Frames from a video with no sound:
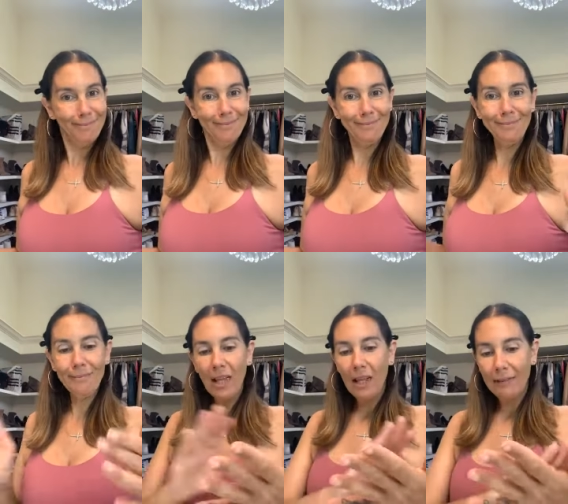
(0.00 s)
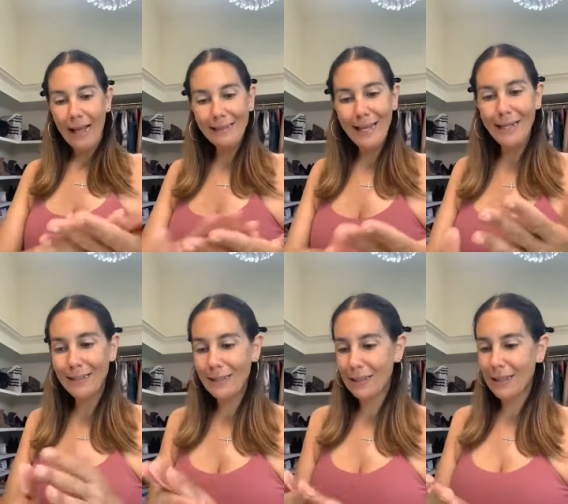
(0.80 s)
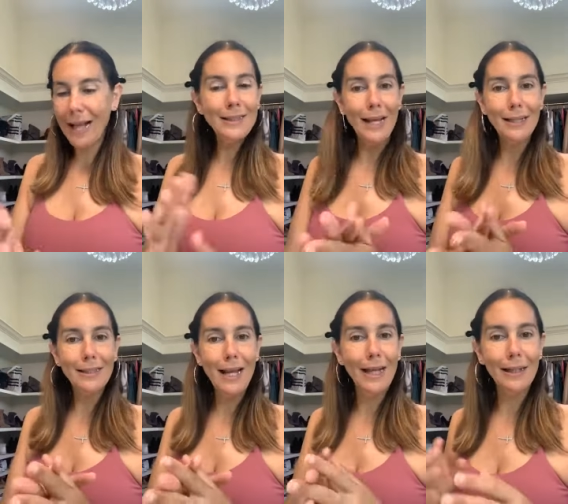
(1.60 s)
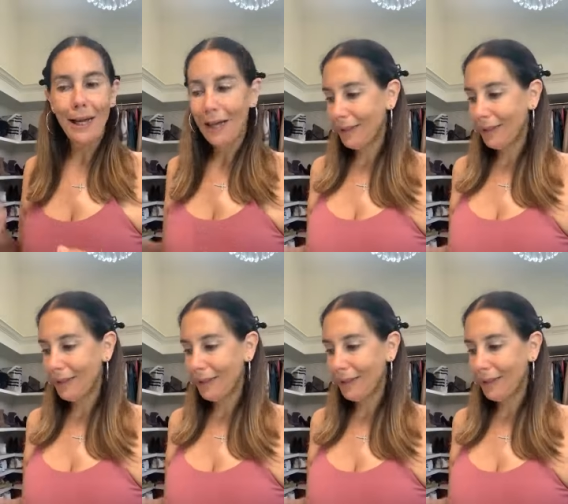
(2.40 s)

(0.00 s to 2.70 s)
Mm-hmm. That date is that date is taken.